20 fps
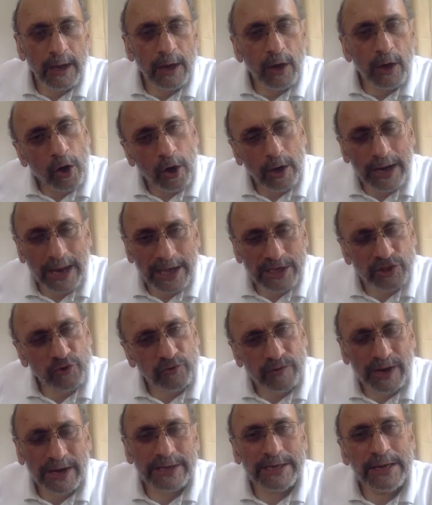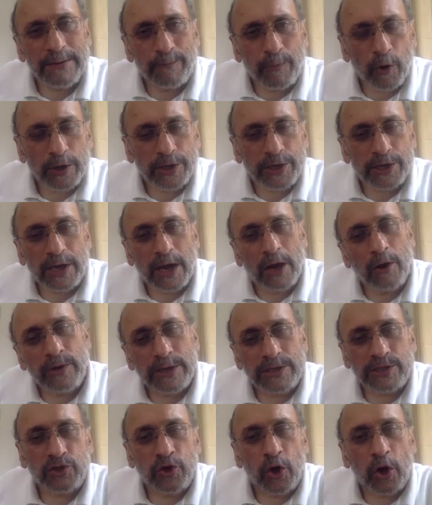Or as you rightly so, pointed out,
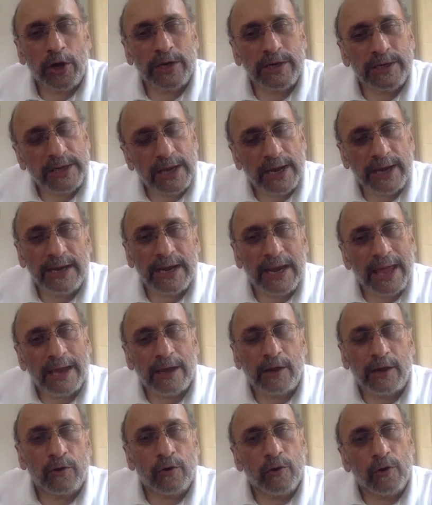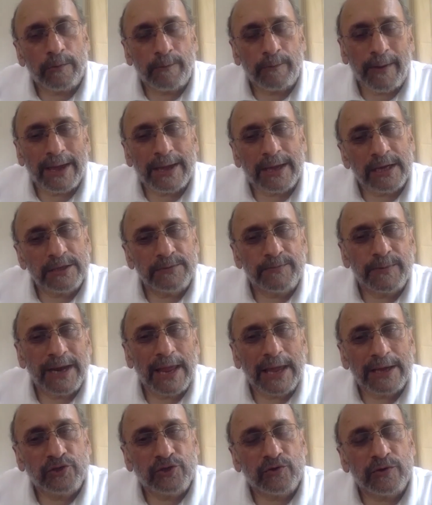it's not a 10 lakh crore package, but
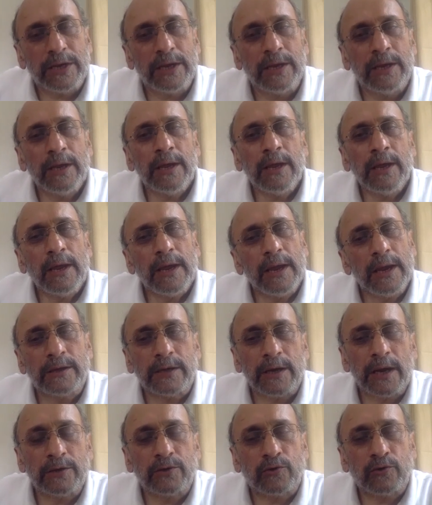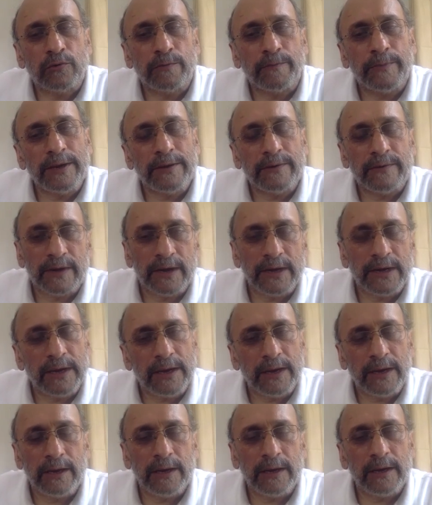actually it, it could be
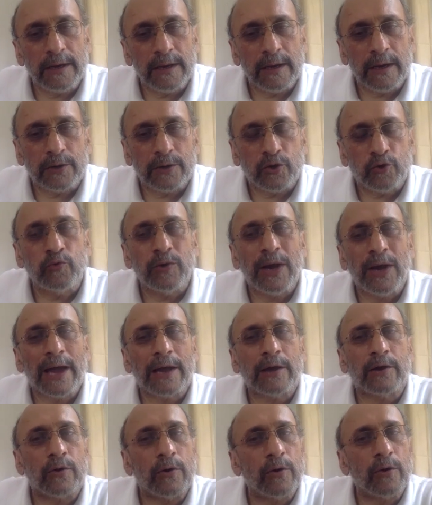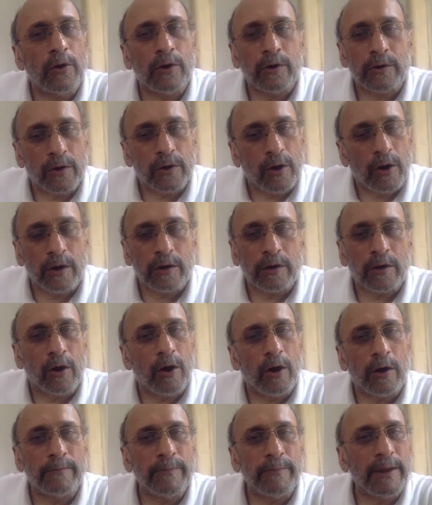really a 2 lakh crore or,
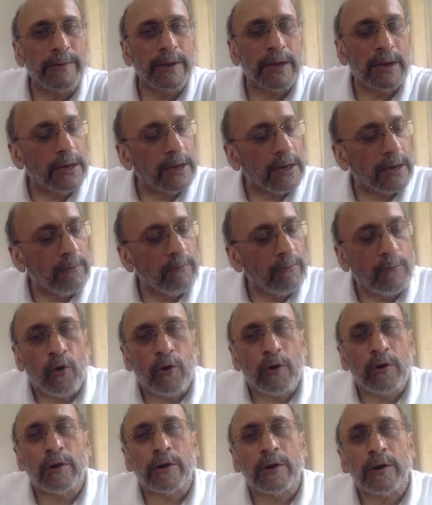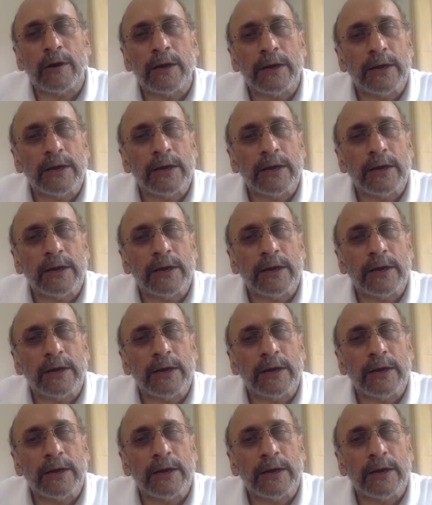or maybe a little more or a